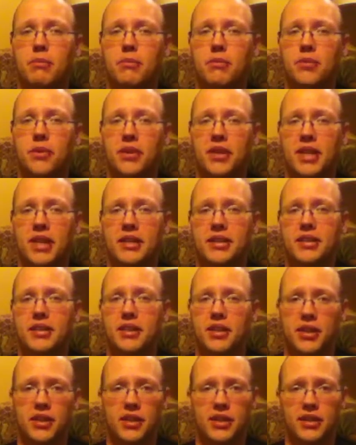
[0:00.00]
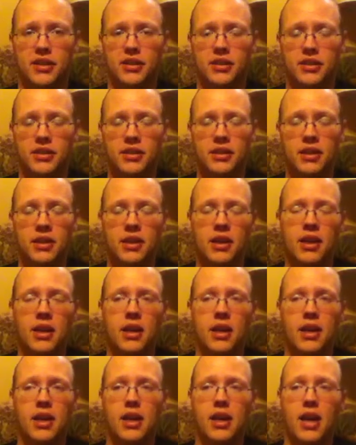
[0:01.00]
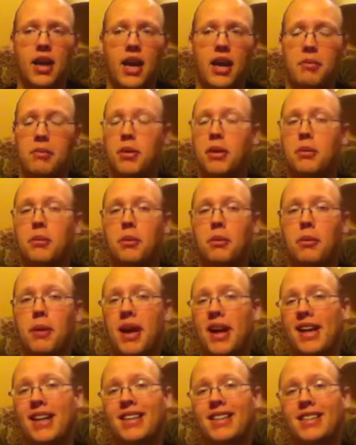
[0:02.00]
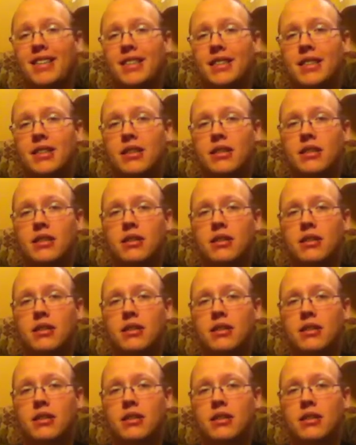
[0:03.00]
for that series, and people paid it.